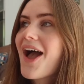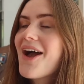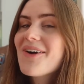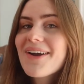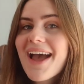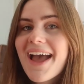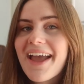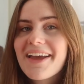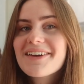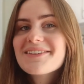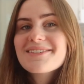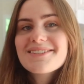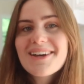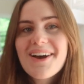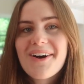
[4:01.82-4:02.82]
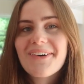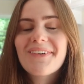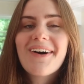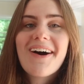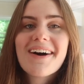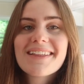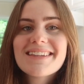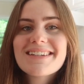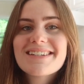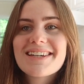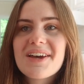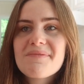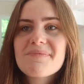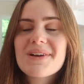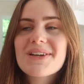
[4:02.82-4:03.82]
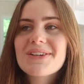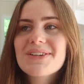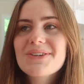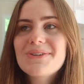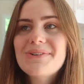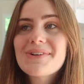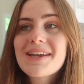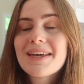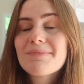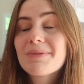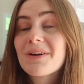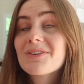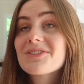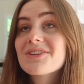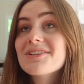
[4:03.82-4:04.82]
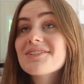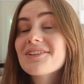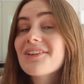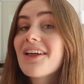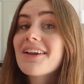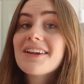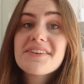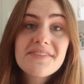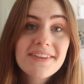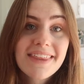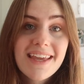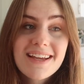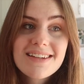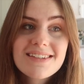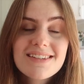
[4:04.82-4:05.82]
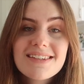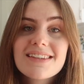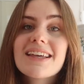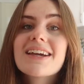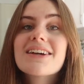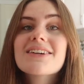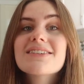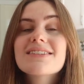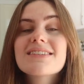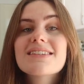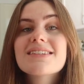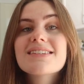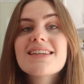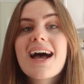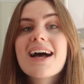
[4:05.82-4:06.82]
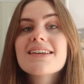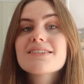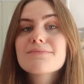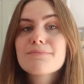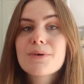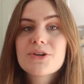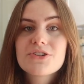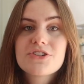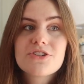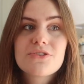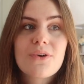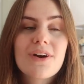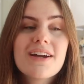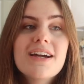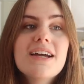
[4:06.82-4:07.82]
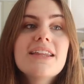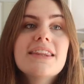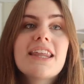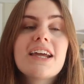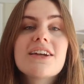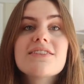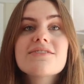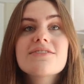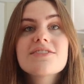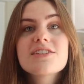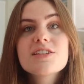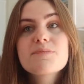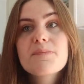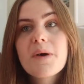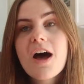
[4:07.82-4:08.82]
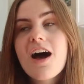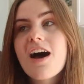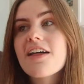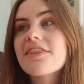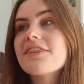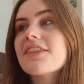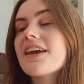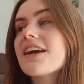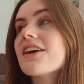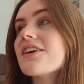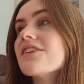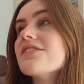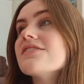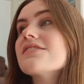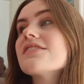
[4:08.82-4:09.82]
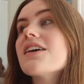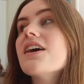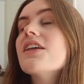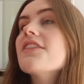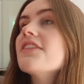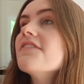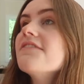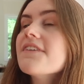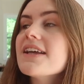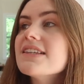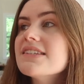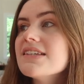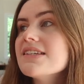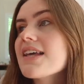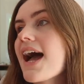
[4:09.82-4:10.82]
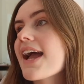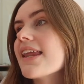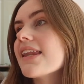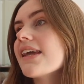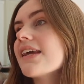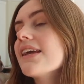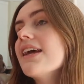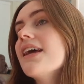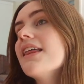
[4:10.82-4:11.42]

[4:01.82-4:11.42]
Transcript: Okay, so on the ship, you can purchase a lot of different things. There's the SAS merch store, there's the spa, there's the fancy dining,